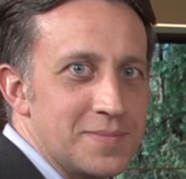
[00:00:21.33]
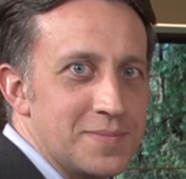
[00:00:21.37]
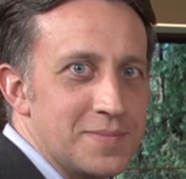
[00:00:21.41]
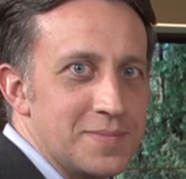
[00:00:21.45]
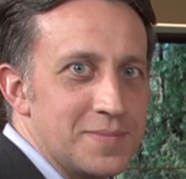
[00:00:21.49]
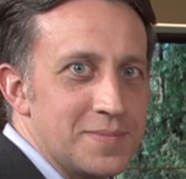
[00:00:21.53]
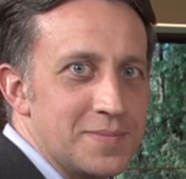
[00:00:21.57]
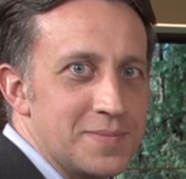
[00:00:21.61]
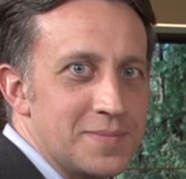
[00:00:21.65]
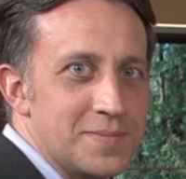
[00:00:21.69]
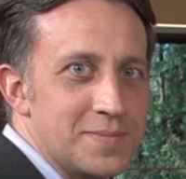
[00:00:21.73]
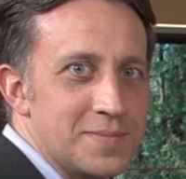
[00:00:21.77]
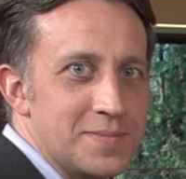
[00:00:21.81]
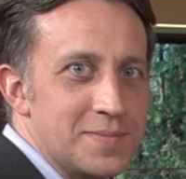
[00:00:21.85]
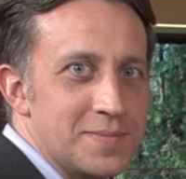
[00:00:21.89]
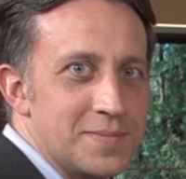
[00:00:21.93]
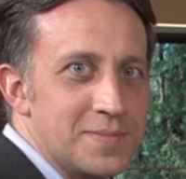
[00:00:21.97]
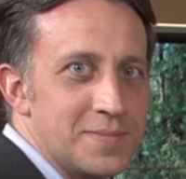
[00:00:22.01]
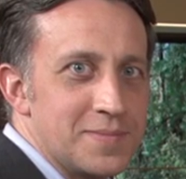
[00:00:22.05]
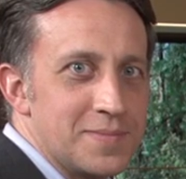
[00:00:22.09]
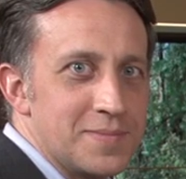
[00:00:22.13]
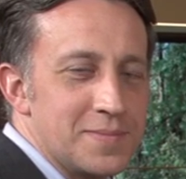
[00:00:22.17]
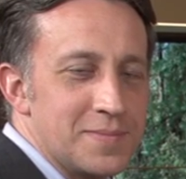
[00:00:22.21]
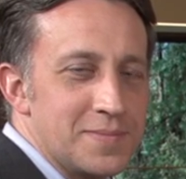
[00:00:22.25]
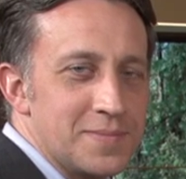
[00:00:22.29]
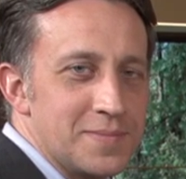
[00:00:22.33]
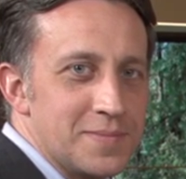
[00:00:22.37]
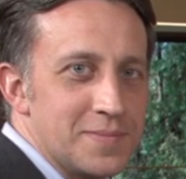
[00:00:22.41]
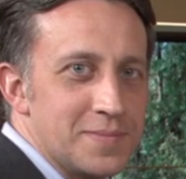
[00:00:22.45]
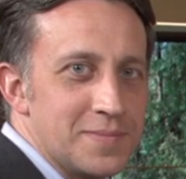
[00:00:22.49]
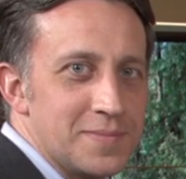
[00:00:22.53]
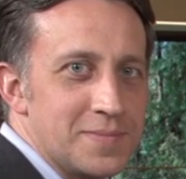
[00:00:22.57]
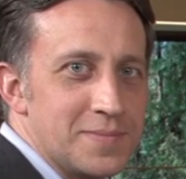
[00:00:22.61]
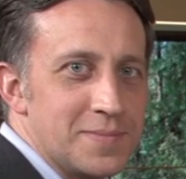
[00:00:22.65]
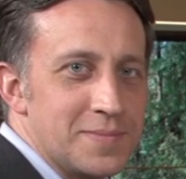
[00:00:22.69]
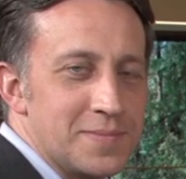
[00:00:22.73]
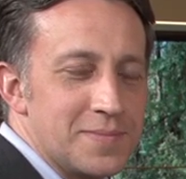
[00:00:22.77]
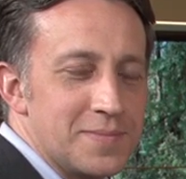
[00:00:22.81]

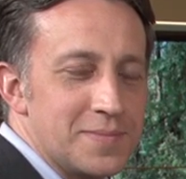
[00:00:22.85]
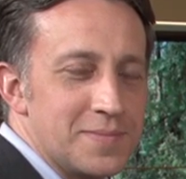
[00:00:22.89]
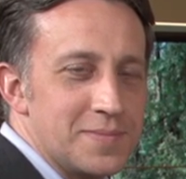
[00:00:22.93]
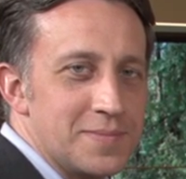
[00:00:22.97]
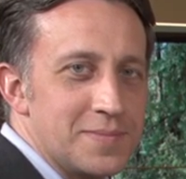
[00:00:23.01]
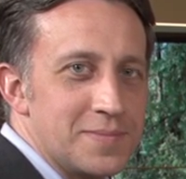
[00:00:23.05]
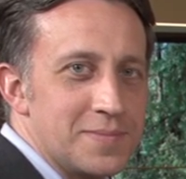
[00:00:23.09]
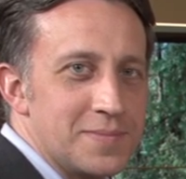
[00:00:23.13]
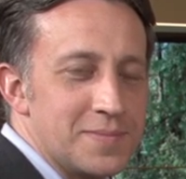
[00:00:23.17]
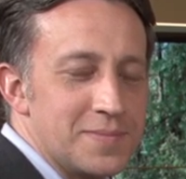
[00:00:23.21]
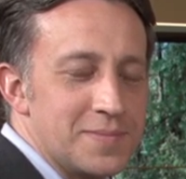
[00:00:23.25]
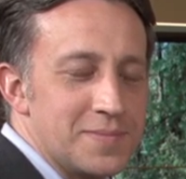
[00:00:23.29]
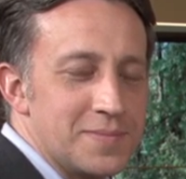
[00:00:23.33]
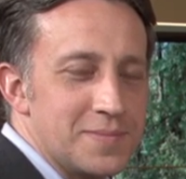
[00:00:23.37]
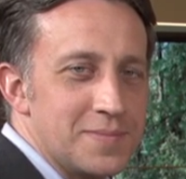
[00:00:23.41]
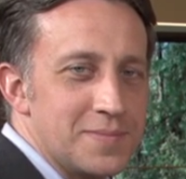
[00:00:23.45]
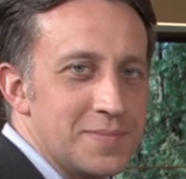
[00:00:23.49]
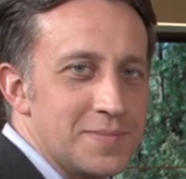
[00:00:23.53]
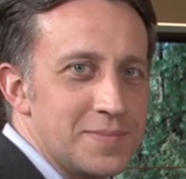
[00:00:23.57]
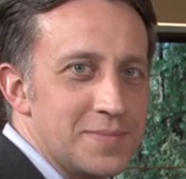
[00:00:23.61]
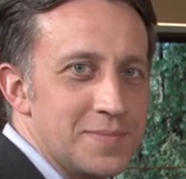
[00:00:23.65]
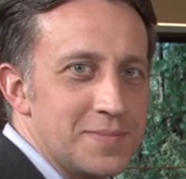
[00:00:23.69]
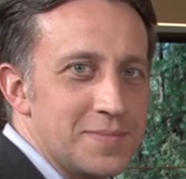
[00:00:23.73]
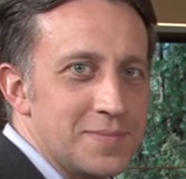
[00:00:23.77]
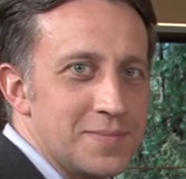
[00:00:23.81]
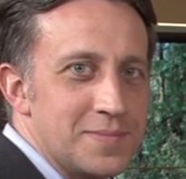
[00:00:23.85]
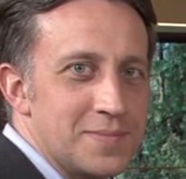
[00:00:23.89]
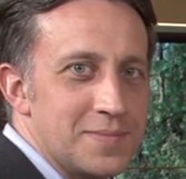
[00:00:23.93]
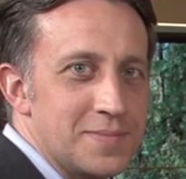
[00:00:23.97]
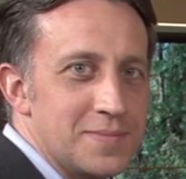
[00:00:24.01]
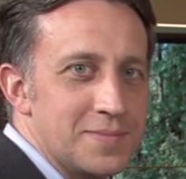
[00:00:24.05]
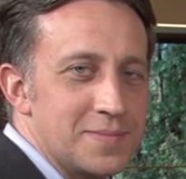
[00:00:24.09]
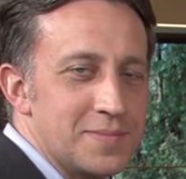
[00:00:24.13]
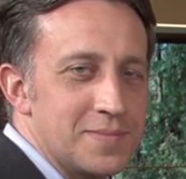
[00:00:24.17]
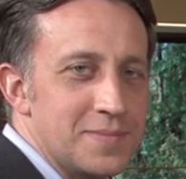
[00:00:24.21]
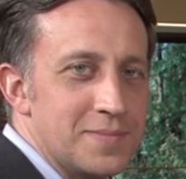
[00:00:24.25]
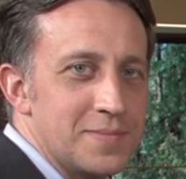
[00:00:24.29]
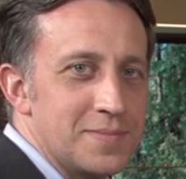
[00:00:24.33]

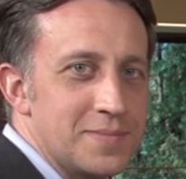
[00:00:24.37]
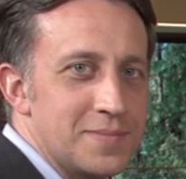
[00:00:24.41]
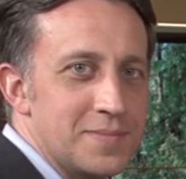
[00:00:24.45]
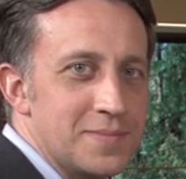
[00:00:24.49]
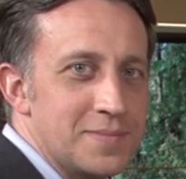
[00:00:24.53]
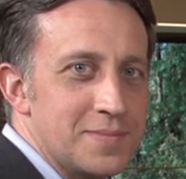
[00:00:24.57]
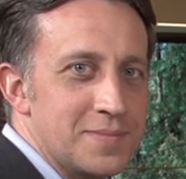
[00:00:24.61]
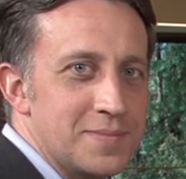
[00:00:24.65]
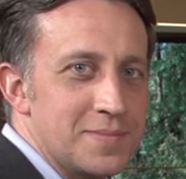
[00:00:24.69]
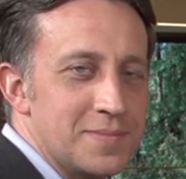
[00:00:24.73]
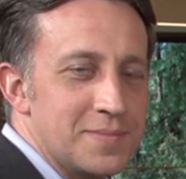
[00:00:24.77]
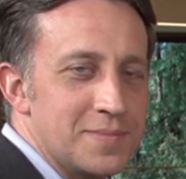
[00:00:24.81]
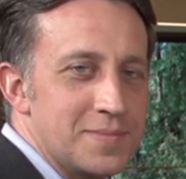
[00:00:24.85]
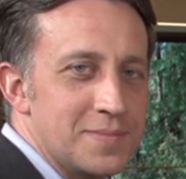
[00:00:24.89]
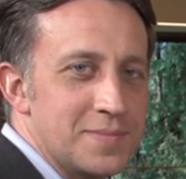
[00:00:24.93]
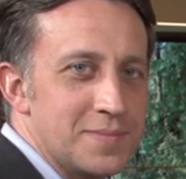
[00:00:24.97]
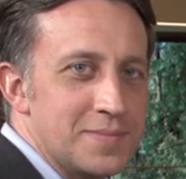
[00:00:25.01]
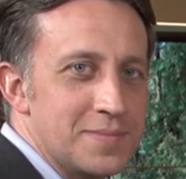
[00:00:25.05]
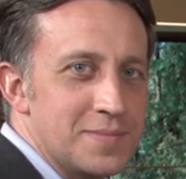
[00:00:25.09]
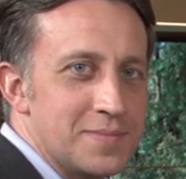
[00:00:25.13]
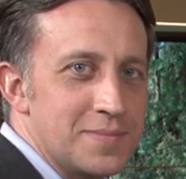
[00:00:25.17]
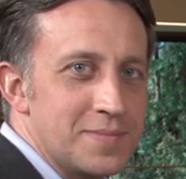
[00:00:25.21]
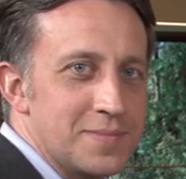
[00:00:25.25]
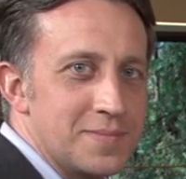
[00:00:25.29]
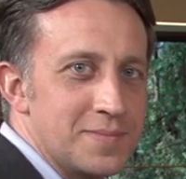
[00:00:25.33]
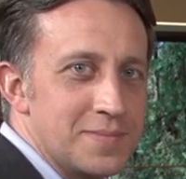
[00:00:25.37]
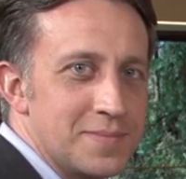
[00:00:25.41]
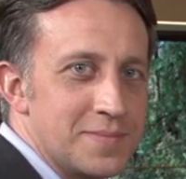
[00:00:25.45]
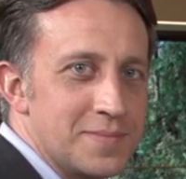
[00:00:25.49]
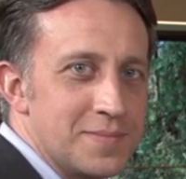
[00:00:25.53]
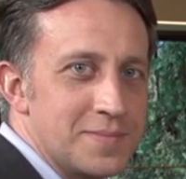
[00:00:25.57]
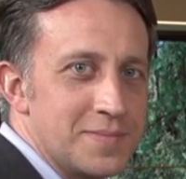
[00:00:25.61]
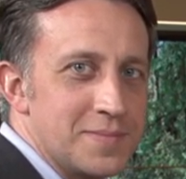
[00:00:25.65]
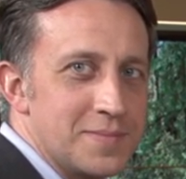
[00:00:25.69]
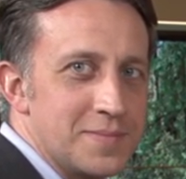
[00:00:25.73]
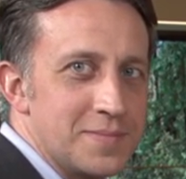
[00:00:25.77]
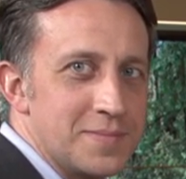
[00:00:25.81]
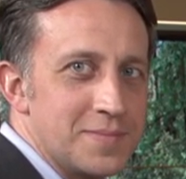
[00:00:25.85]

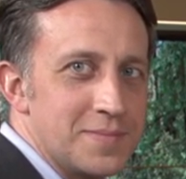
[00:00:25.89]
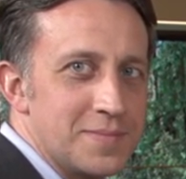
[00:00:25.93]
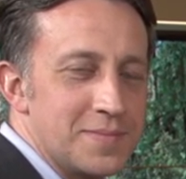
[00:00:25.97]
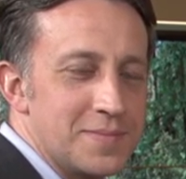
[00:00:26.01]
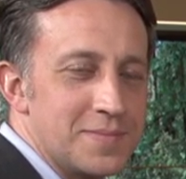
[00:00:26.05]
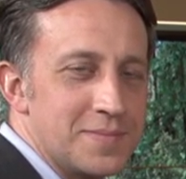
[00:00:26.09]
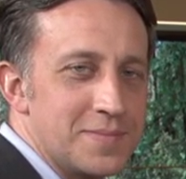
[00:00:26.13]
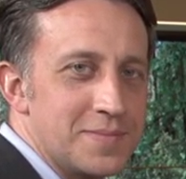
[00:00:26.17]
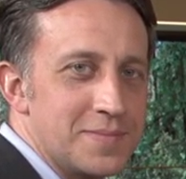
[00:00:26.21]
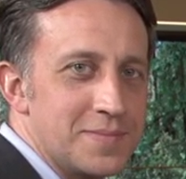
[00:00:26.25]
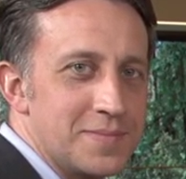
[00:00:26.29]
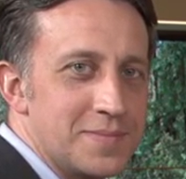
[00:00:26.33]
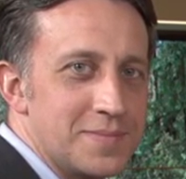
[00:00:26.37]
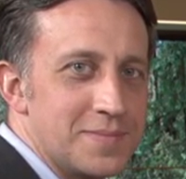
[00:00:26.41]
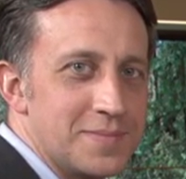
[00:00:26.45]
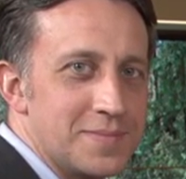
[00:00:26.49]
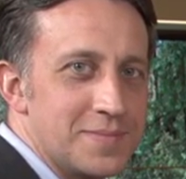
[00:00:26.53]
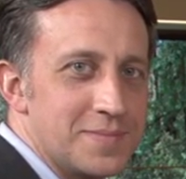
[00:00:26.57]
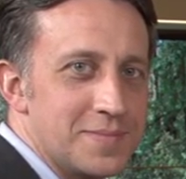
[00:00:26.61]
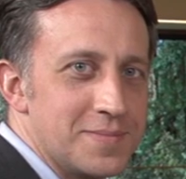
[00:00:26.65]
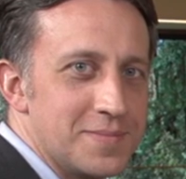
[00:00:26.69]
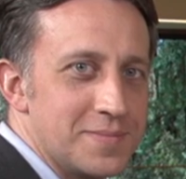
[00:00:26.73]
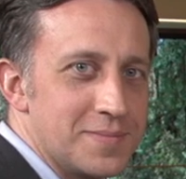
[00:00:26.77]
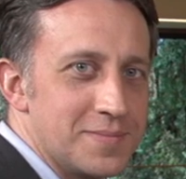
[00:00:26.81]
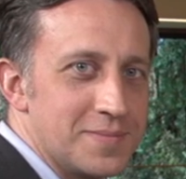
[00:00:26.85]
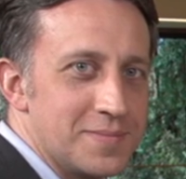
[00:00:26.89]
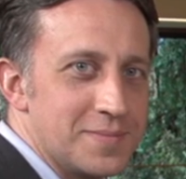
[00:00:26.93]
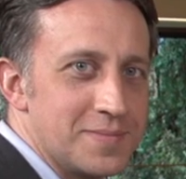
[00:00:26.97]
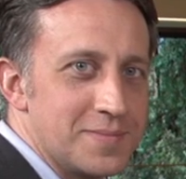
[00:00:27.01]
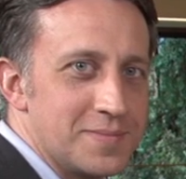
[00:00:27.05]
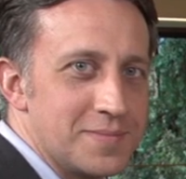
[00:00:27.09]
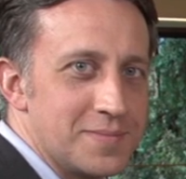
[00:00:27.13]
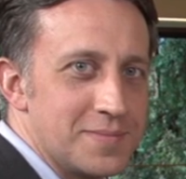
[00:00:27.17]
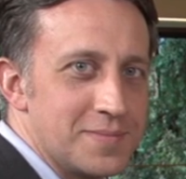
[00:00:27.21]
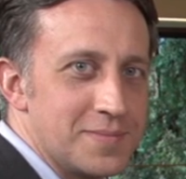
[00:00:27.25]
[no speech]